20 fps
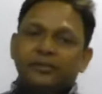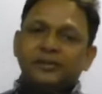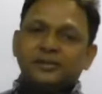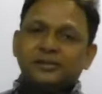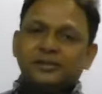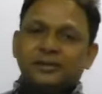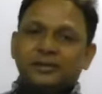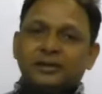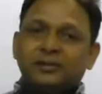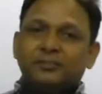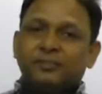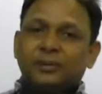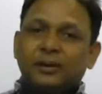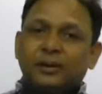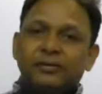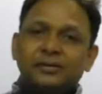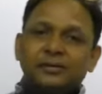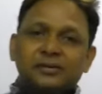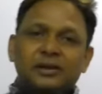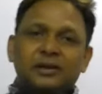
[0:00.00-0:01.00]
In
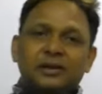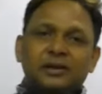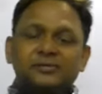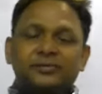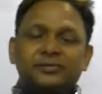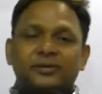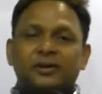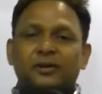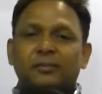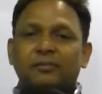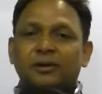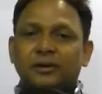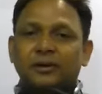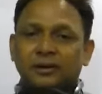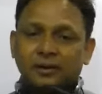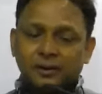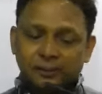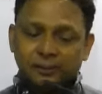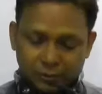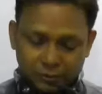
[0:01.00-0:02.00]
previous class we
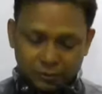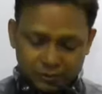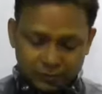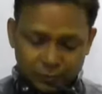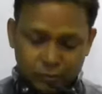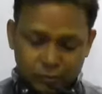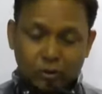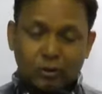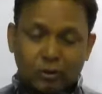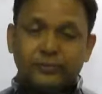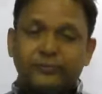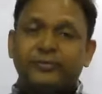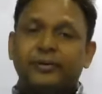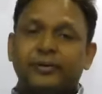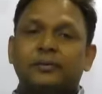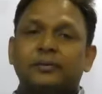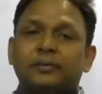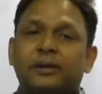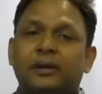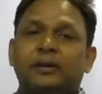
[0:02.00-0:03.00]
completed about the boron
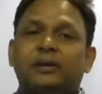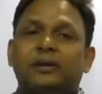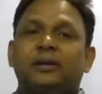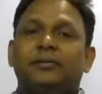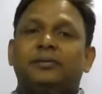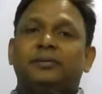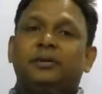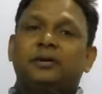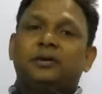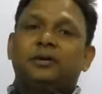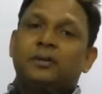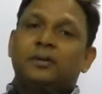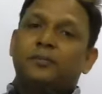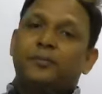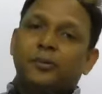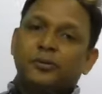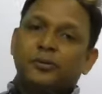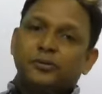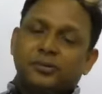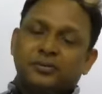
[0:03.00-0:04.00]
family, even the
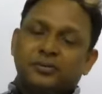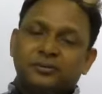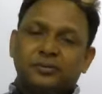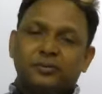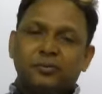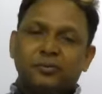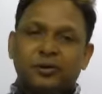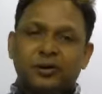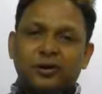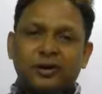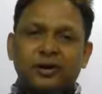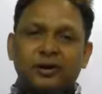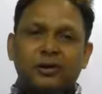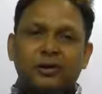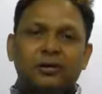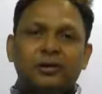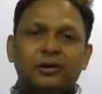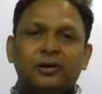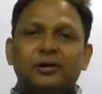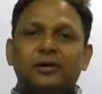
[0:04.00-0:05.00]
compounds of the boron and
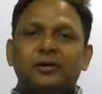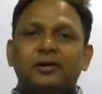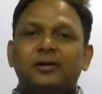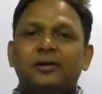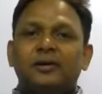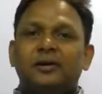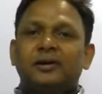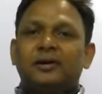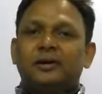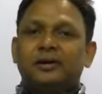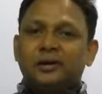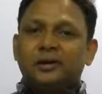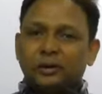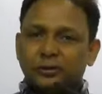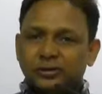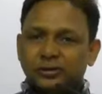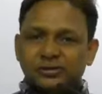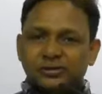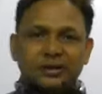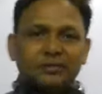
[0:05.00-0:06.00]
all. Now
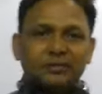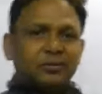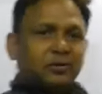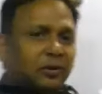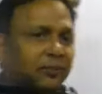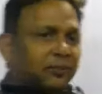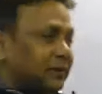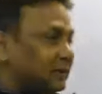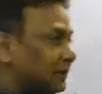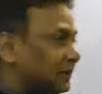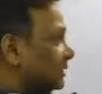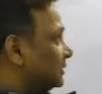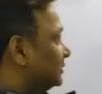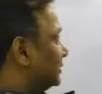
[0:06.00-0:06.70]
the same topic, that is a